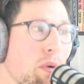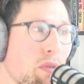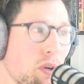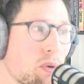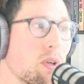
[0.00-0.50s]
We
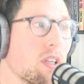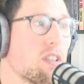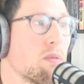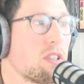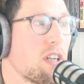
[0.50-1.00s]
recorded
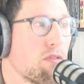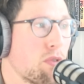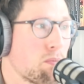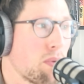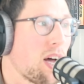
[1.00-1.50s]
some
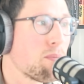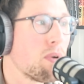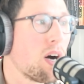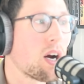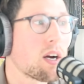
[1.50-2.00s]
stuff with
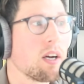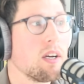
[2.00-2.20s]
BotMock.